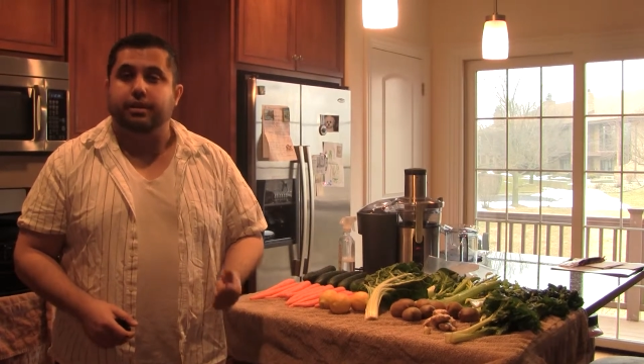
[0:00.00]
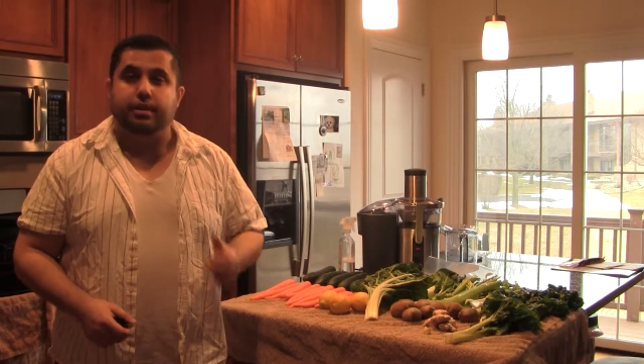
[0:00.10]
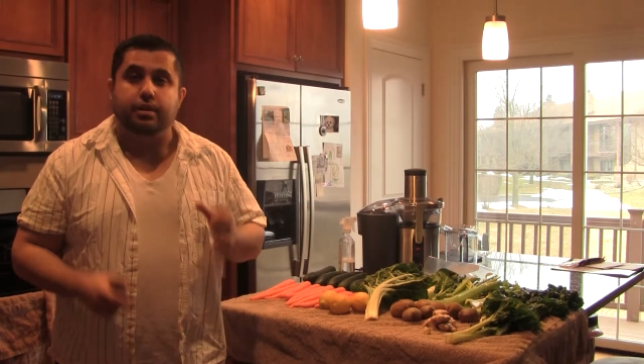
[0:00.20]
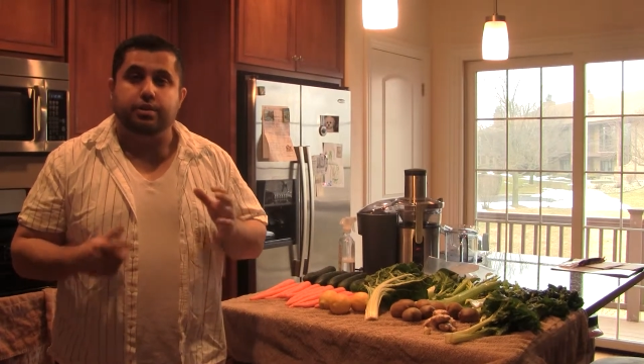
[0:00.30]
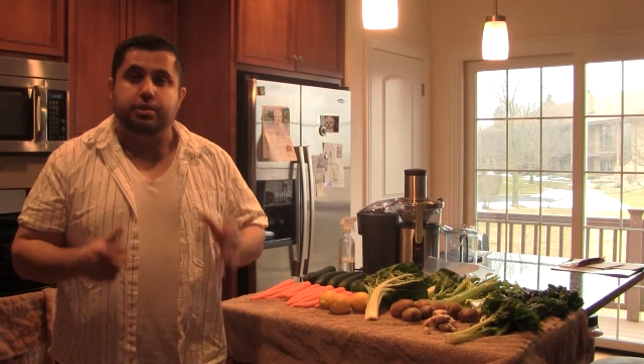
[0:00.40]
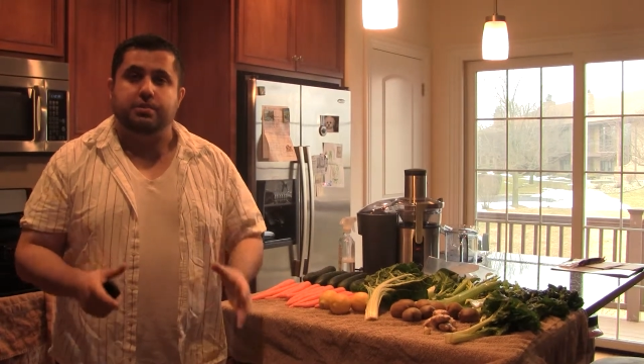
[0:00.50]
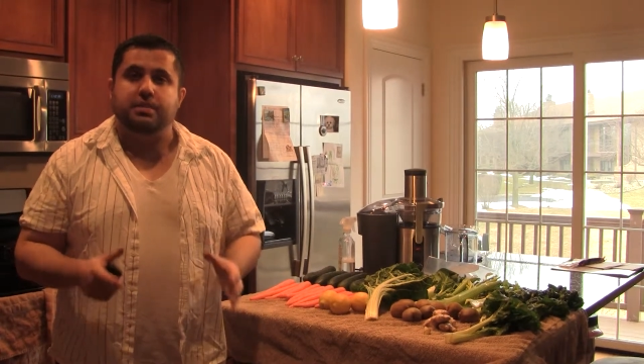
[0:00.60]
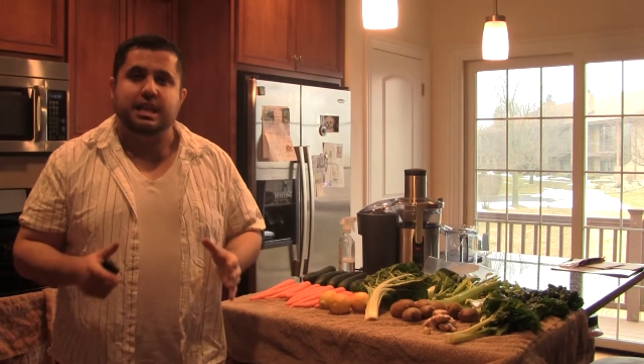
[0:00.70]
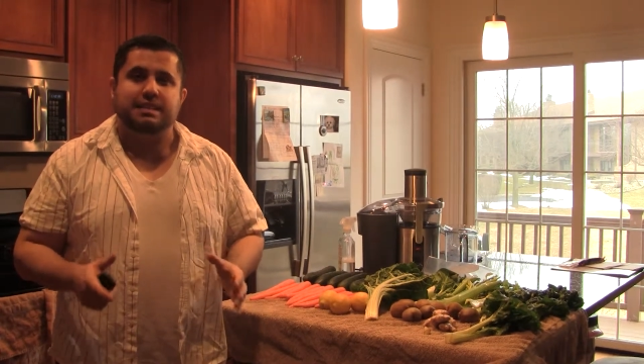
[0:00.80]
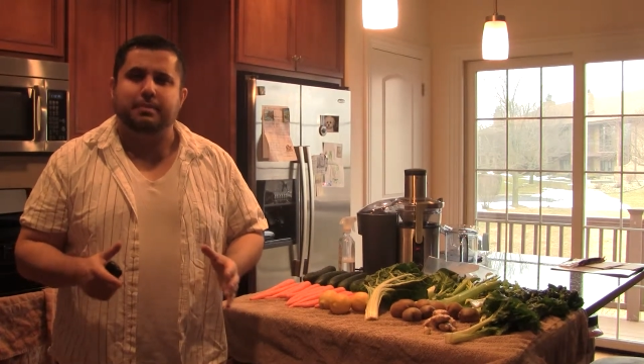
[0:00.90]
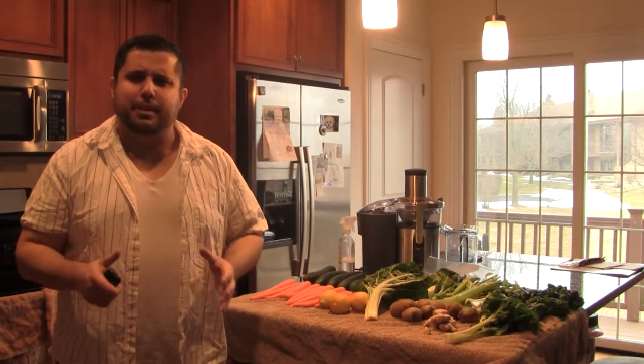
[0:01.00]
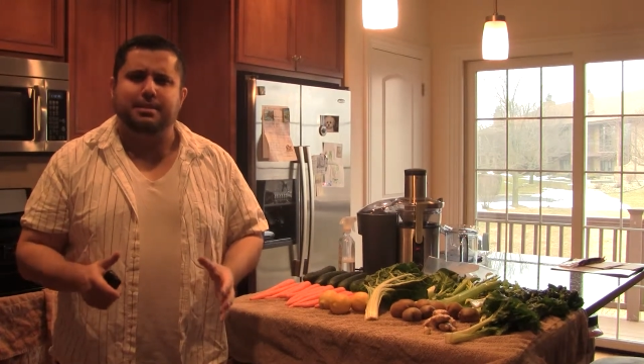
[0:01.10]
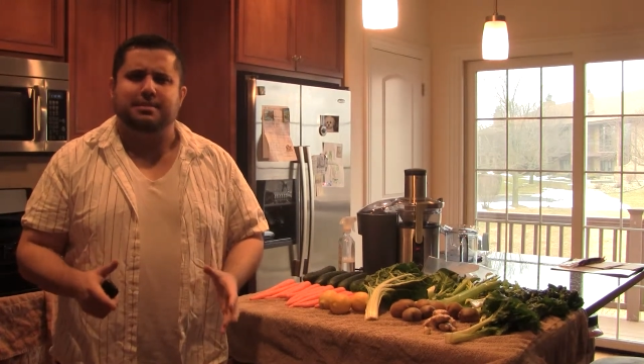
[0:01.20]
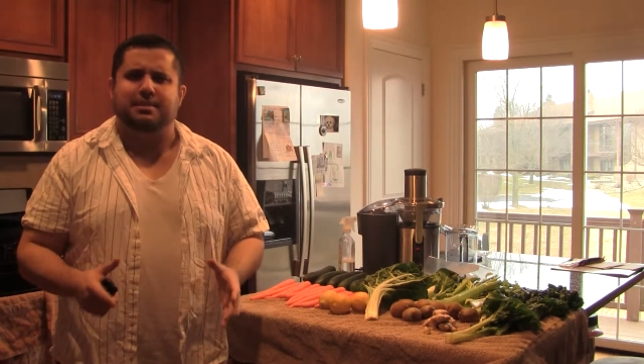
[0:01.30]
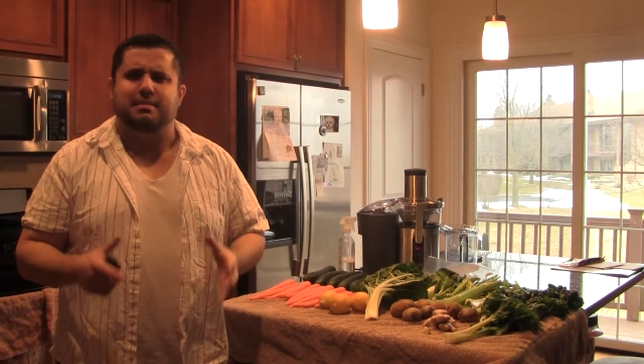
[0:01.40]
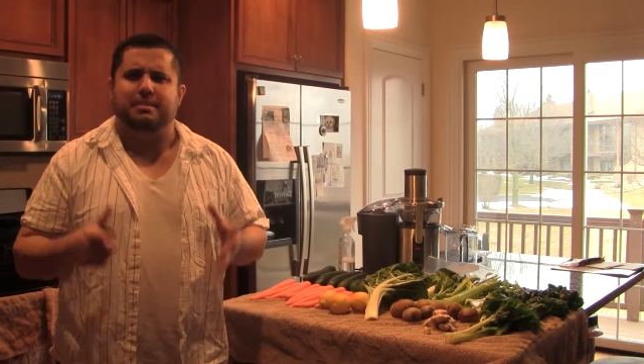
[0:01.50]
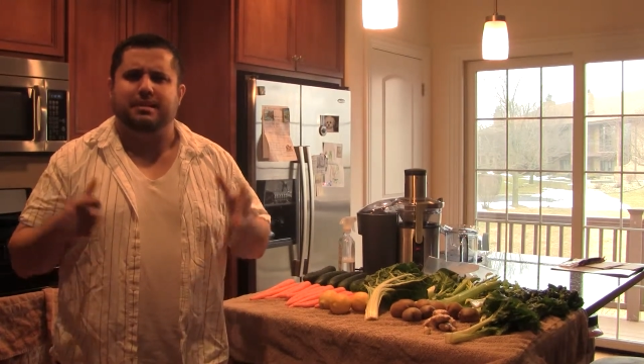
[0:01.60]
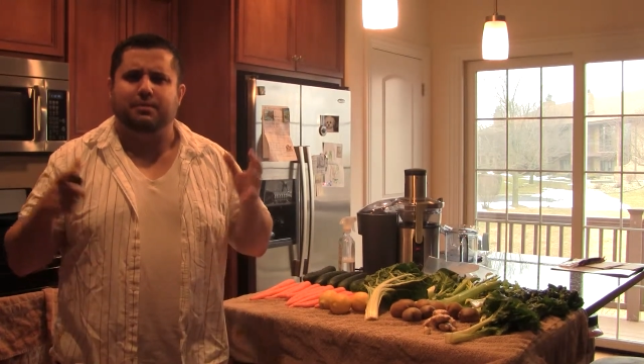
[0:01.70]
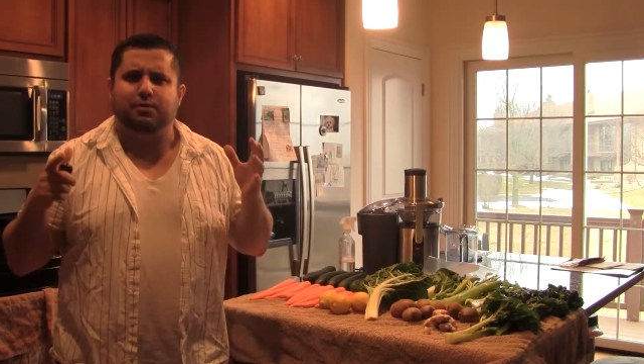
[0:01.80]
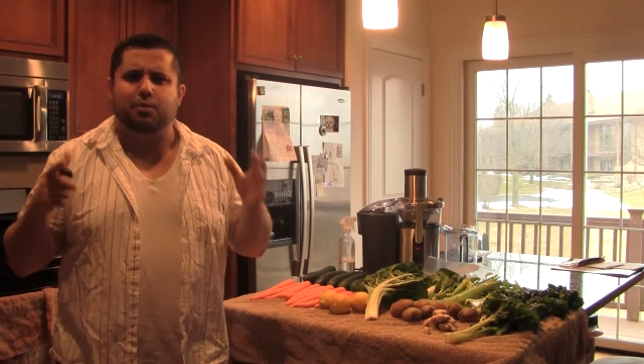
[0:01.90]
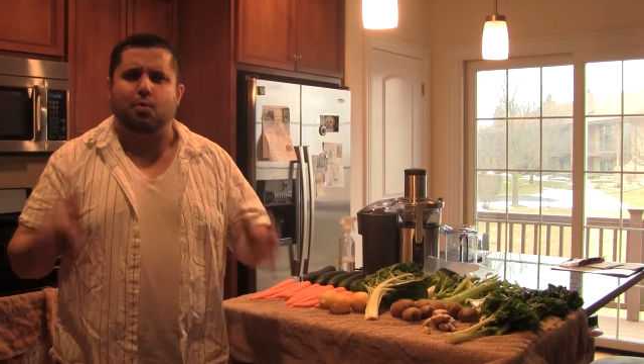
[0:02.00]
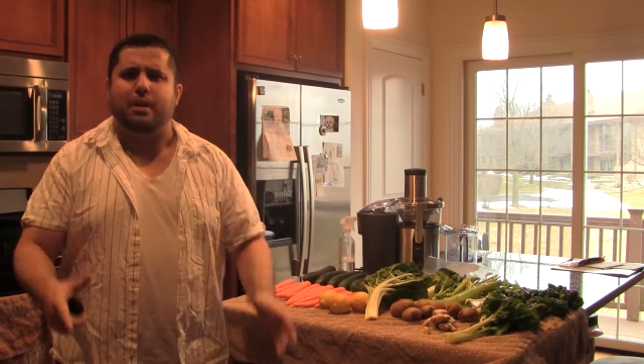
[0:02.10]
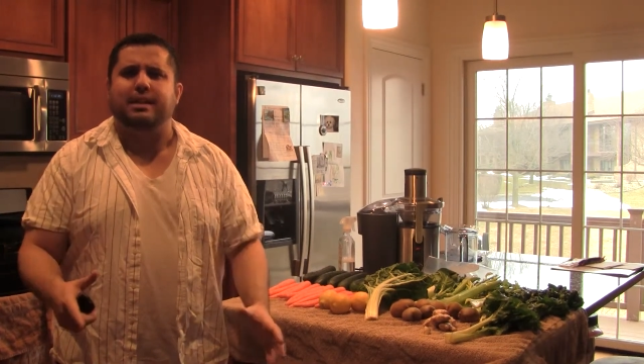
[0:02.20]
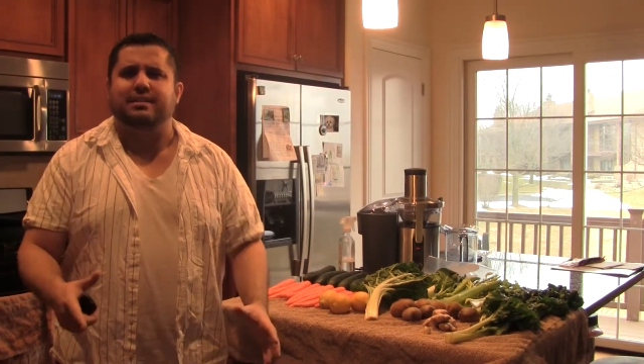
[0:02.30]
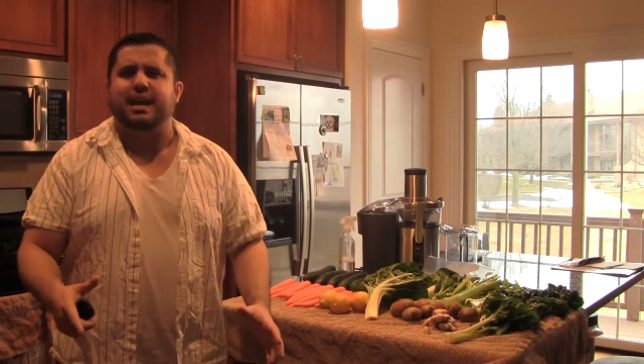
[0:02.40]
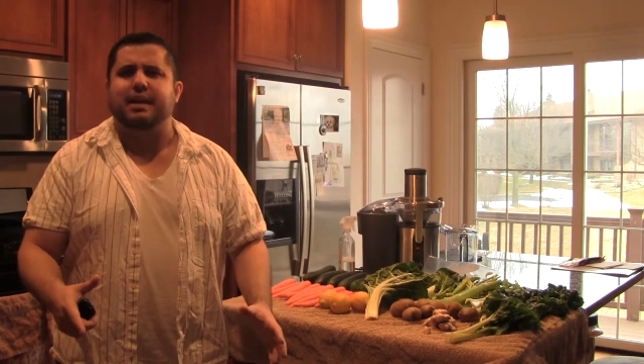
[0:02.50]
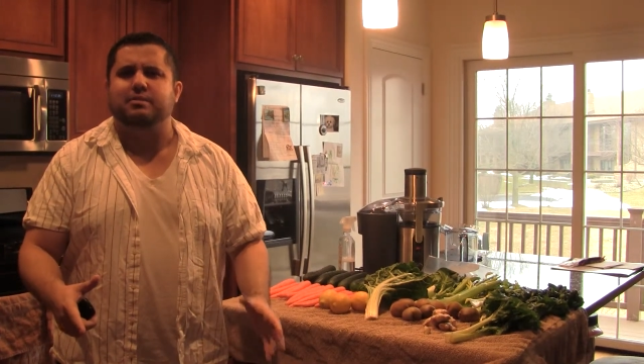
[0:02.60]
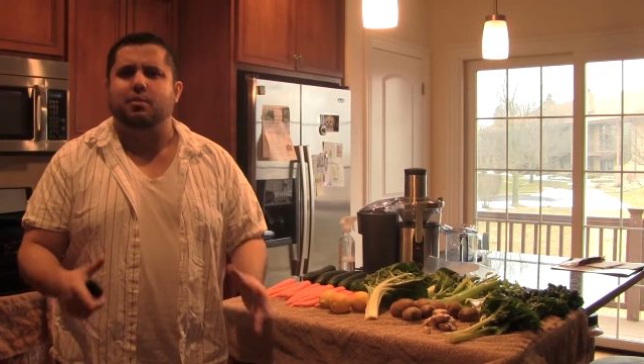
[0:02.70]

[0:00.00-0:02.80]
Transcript: your juicing experience is going to be 20 times